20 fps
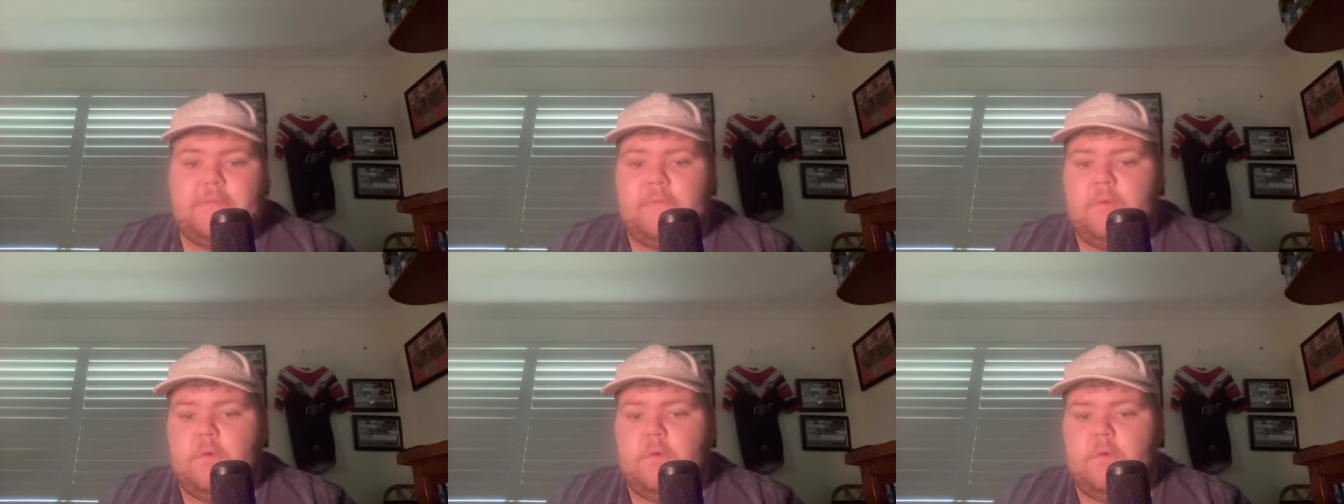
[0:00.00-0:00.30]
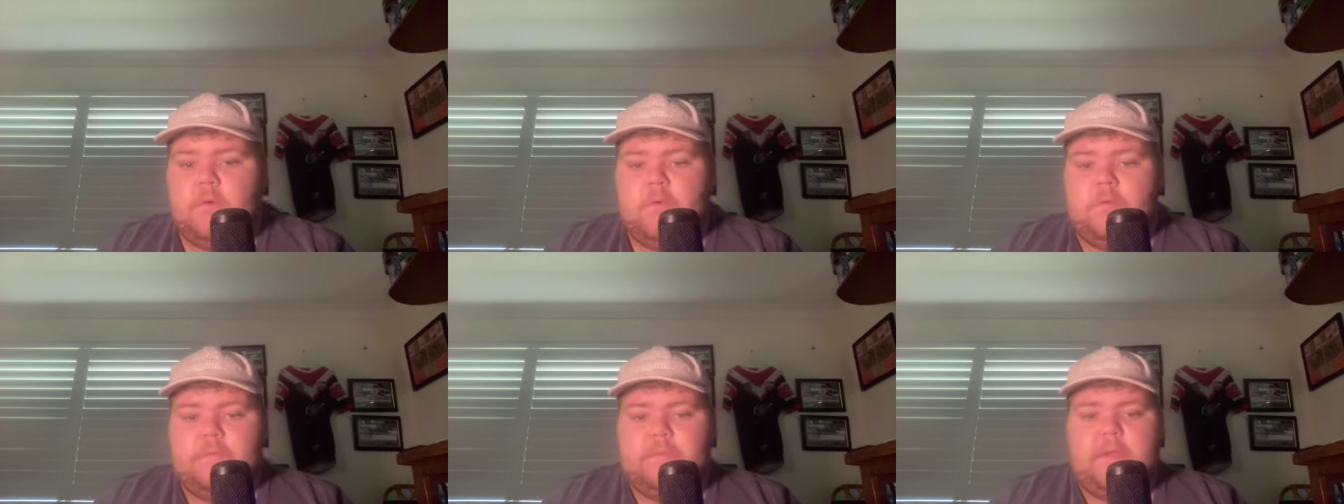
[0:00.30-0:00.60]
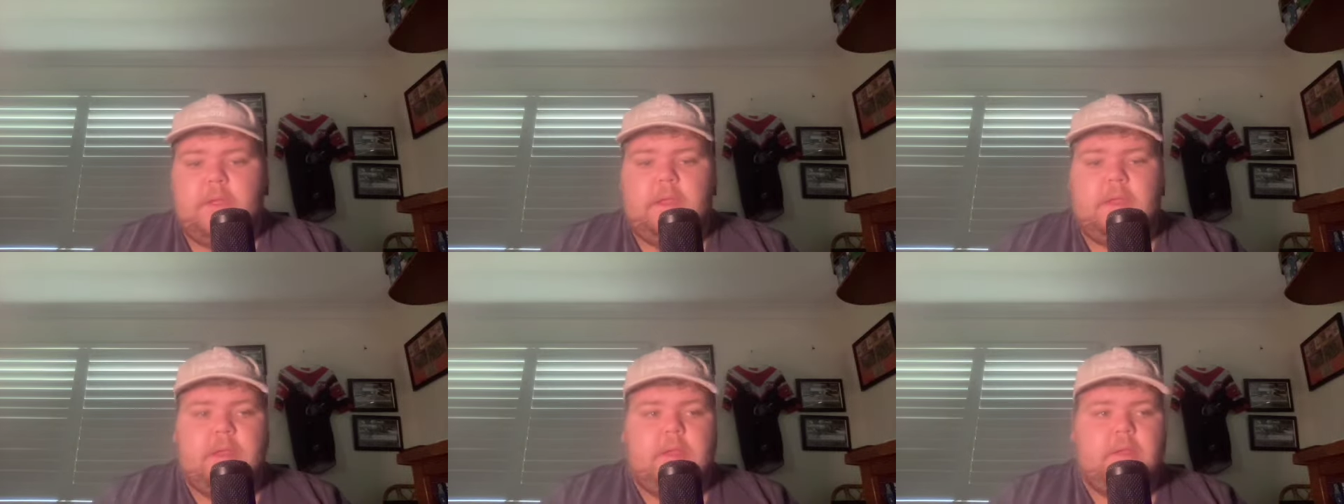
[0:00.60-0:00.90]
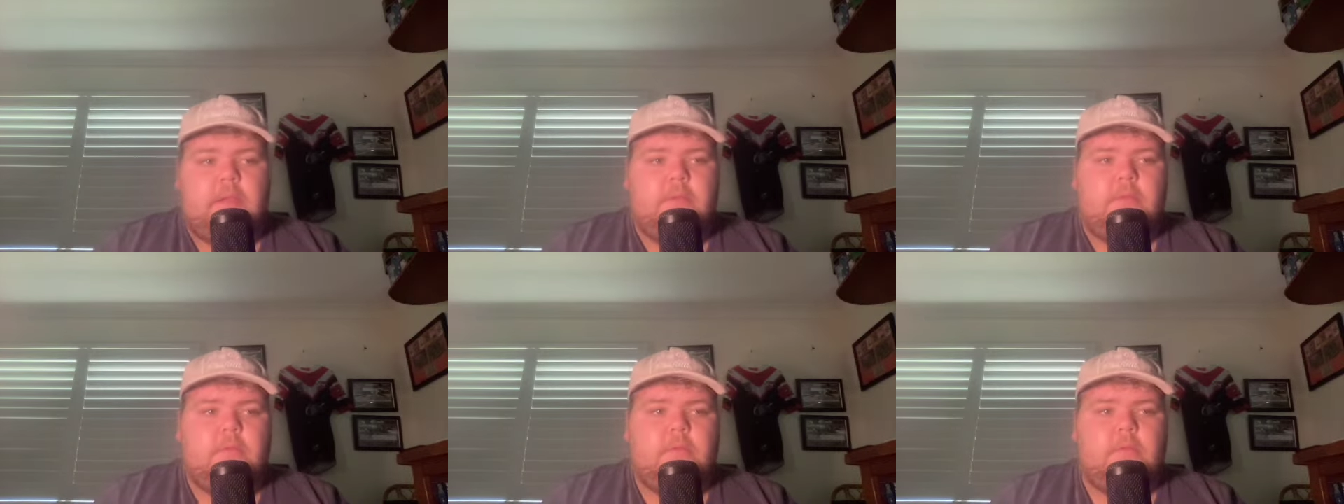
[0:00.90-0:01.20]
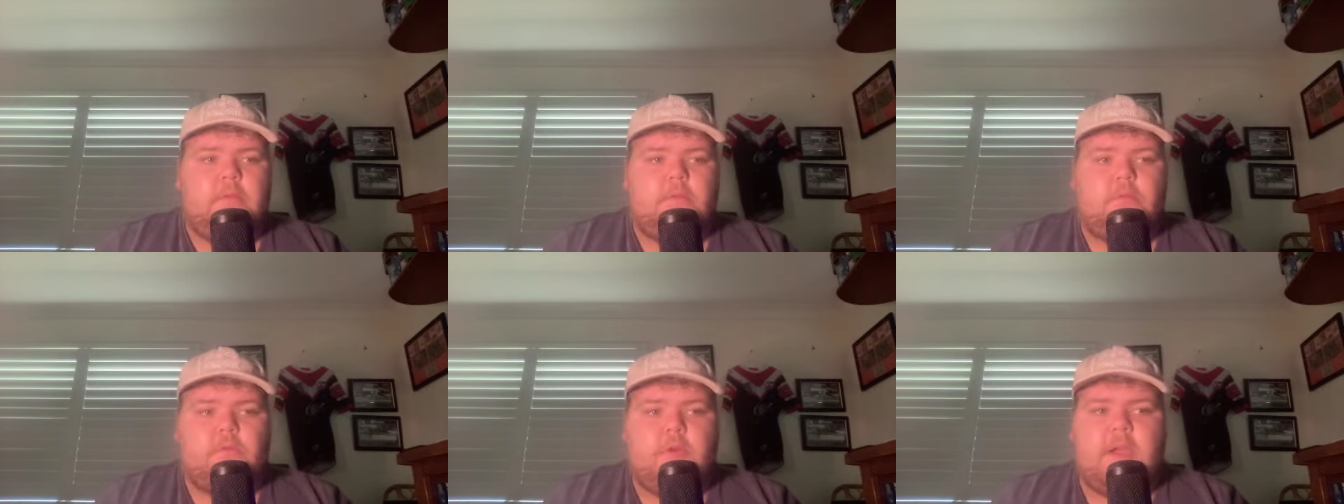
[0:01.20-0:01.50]
for the
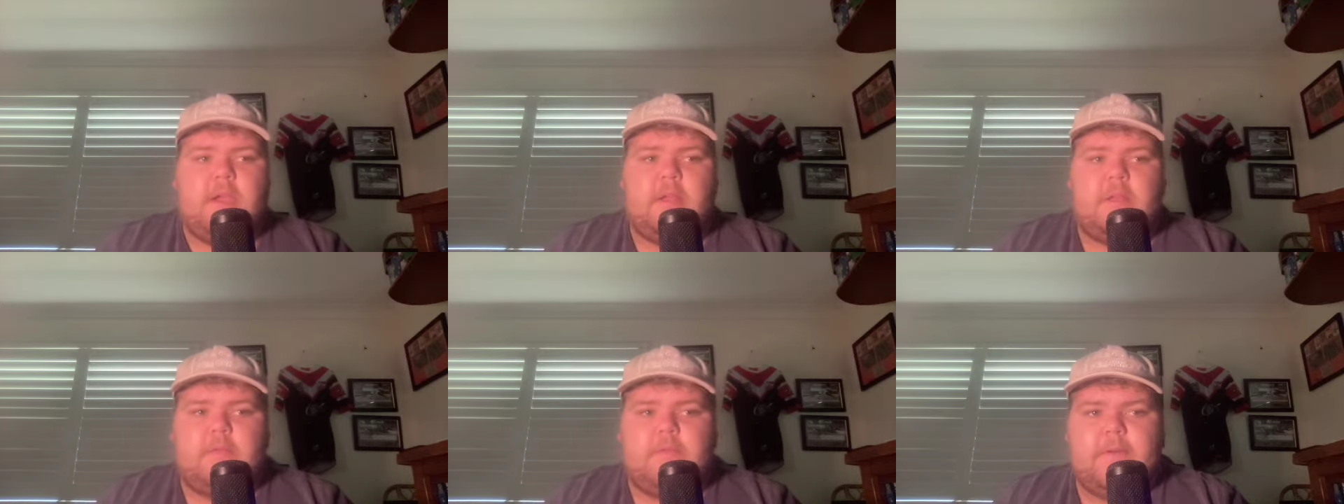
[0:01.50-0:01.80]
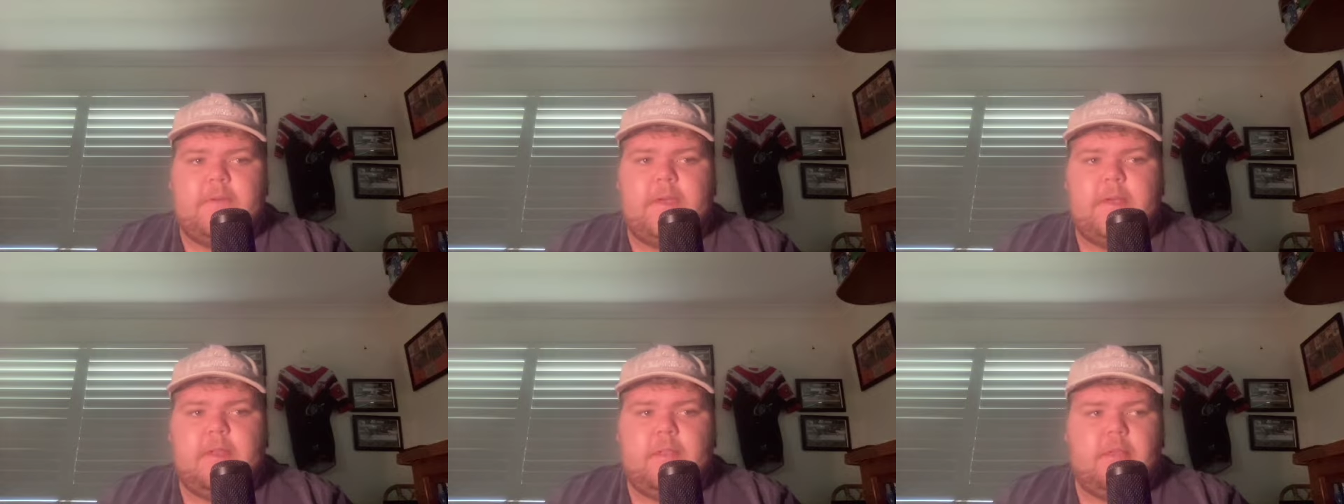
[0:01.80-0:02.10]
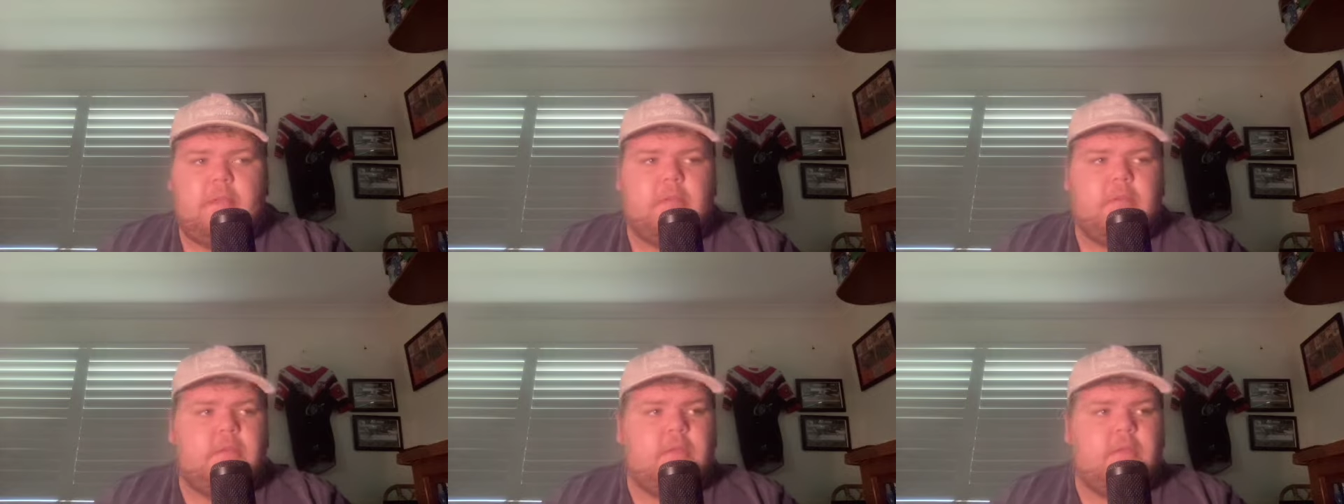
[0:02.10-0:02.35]
Dragons fans,